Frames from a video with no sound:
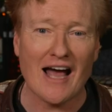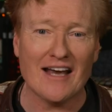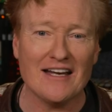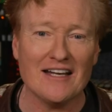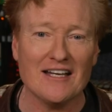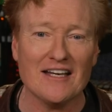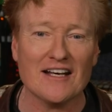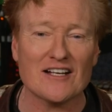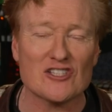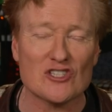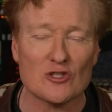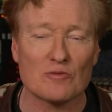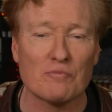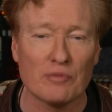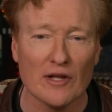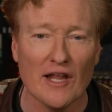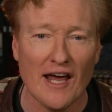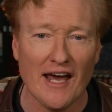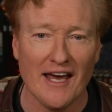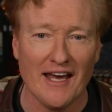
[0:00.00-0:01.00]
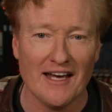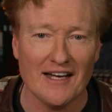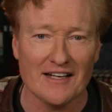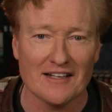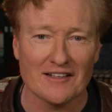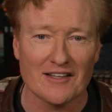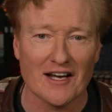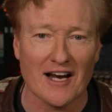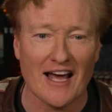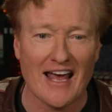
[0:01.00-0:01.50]
I didn't
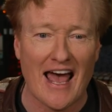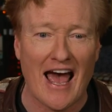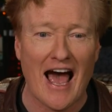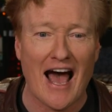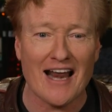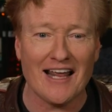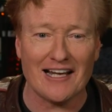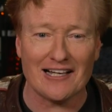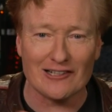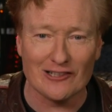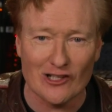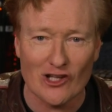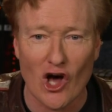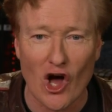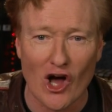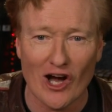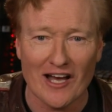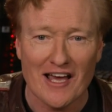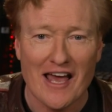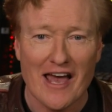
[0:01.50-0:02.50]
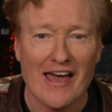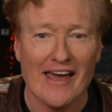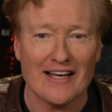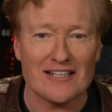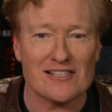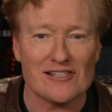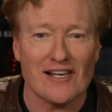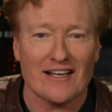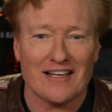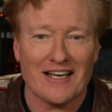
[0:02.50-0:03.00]
explain that I had it long.
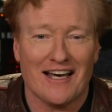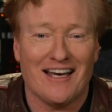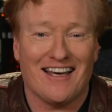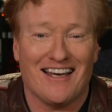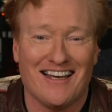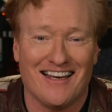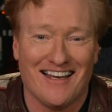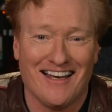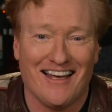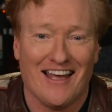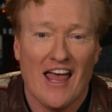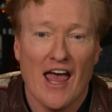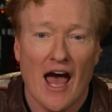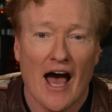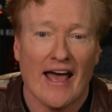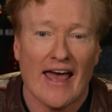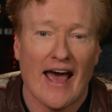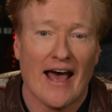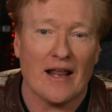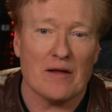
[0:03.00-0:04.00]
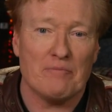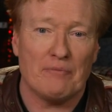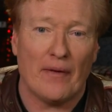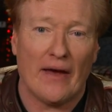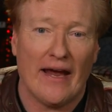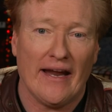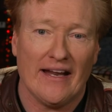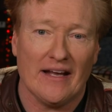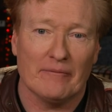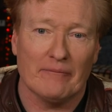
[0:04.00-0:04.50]
It's like a, I had a
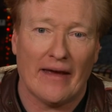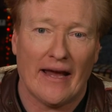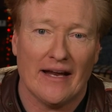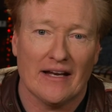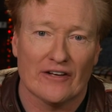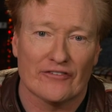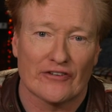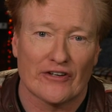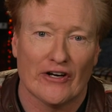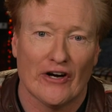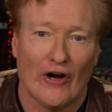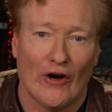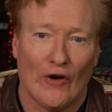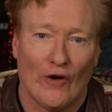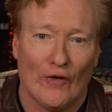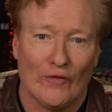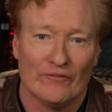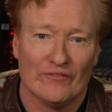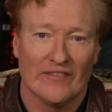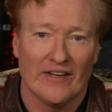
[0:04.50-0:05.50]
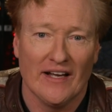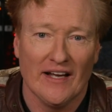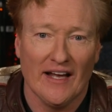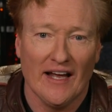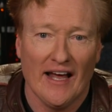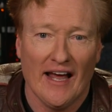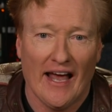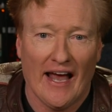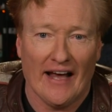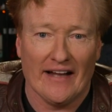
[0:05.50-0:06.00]
painting made of her home.
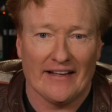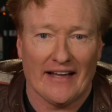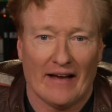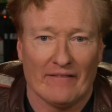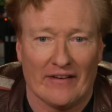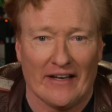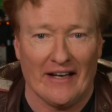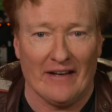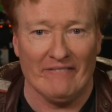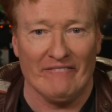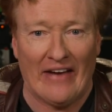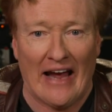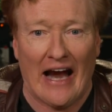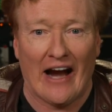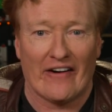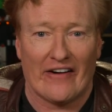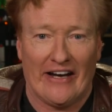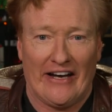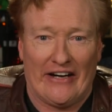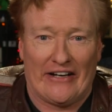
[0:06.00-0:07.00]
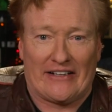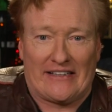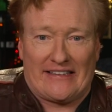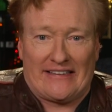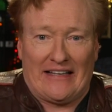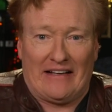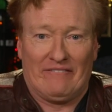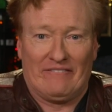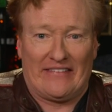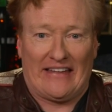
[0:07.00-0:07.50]
And I'm going to marry her
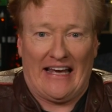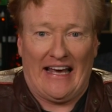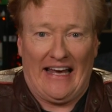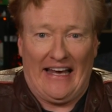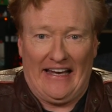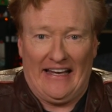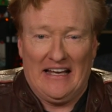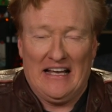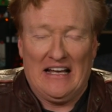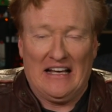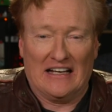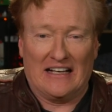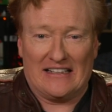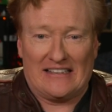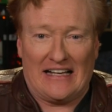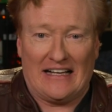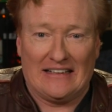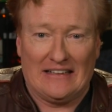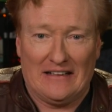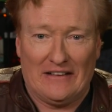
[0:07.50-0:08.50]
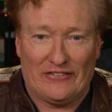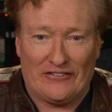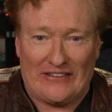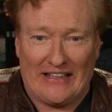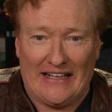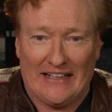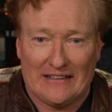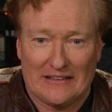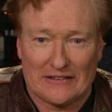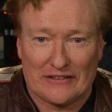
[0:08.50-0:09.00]
someday. Because I love
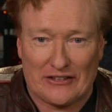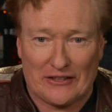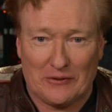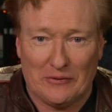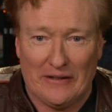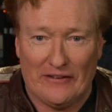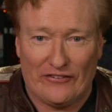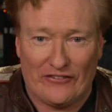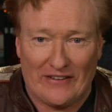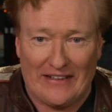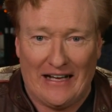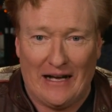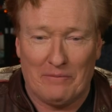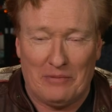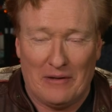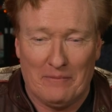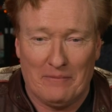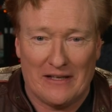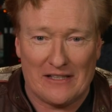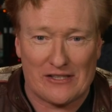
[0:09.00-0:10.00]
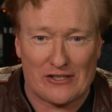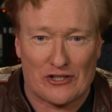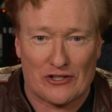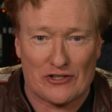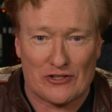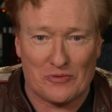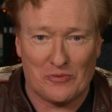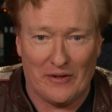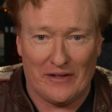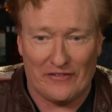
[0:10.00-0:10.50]
Taylor Swift, and I'll be Mister
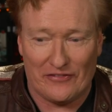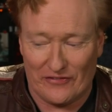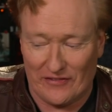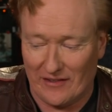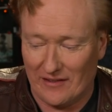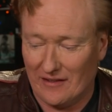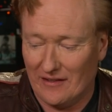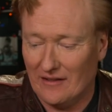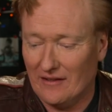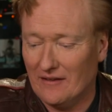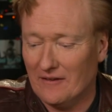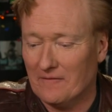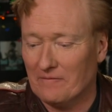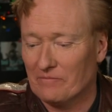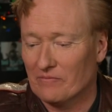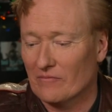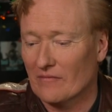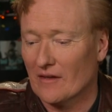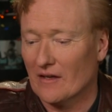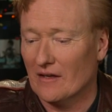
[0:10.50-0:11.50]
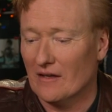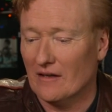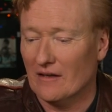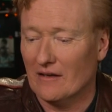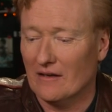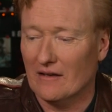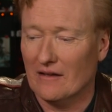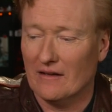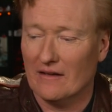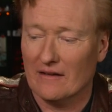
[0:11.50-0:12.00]
Swift.
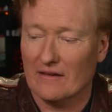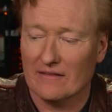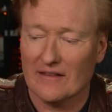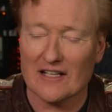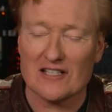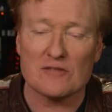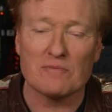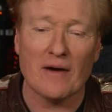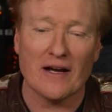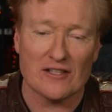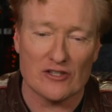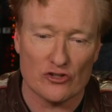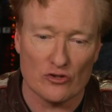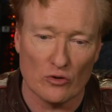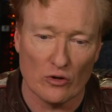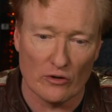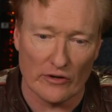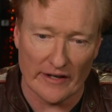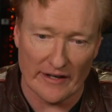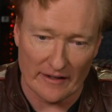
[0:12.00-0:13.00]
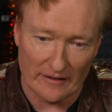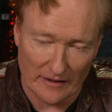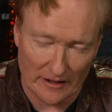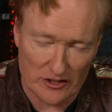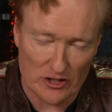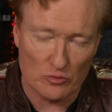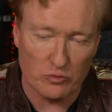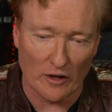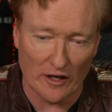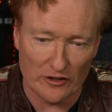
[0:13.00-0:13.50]
That's my story. I
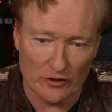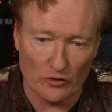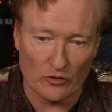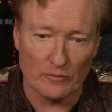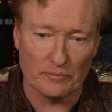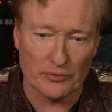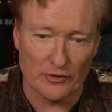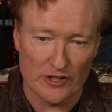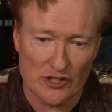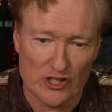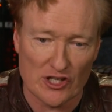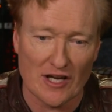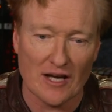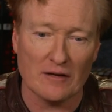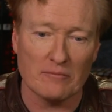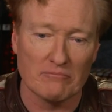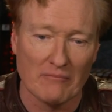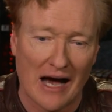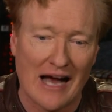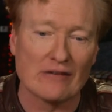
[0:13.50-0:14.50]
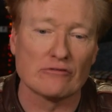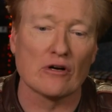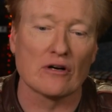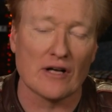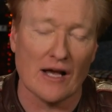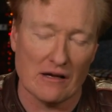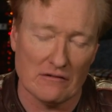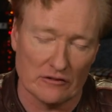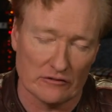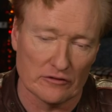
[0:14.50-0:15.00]
just wanted you to appreciate my Rhode
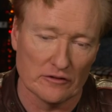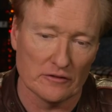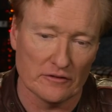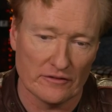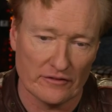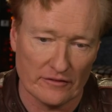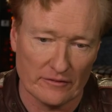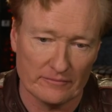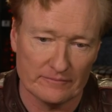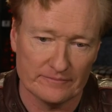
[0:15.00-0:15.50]
Island roots.